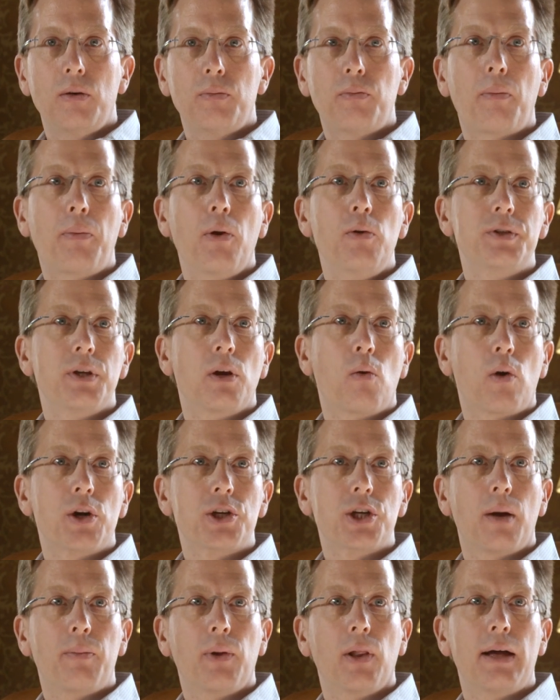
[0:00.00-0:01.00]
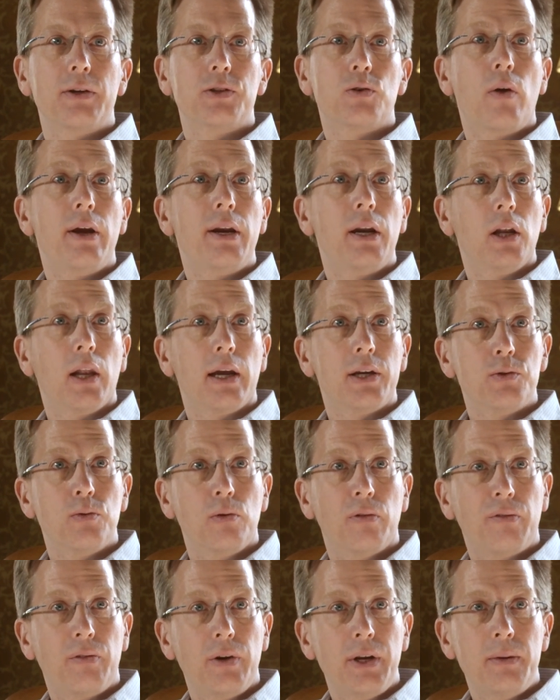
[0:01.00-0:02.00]
Proposing a workshop allows great
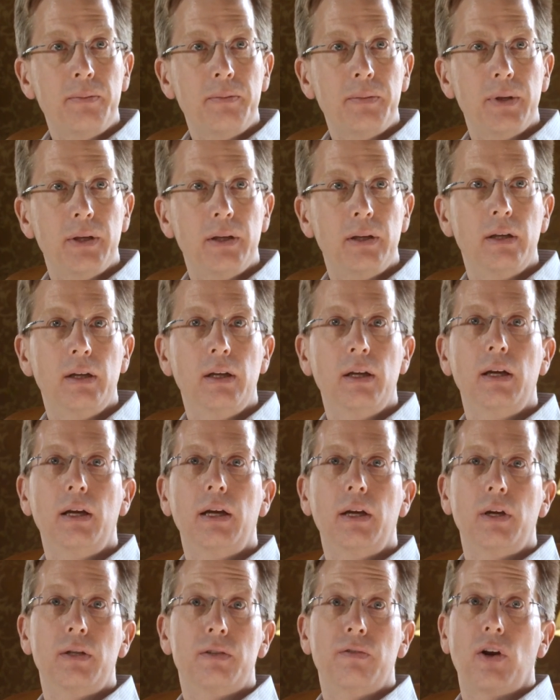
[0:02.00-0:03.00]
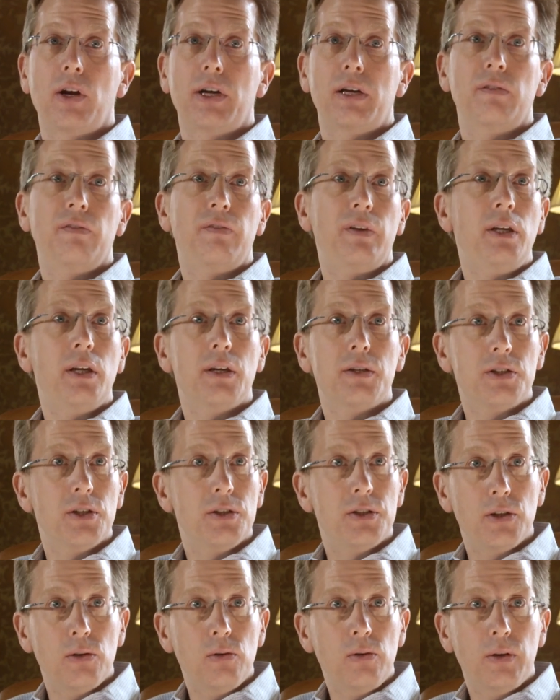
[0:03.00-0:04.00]
intellectual freedom it's very convenient
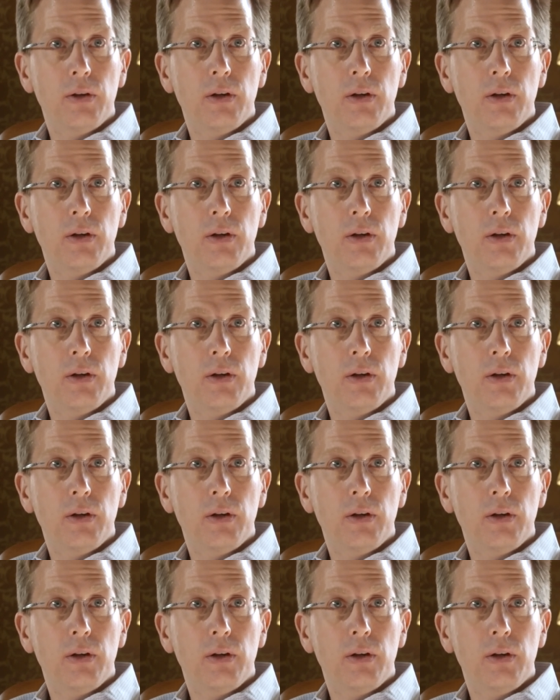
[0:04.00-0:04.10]
to do,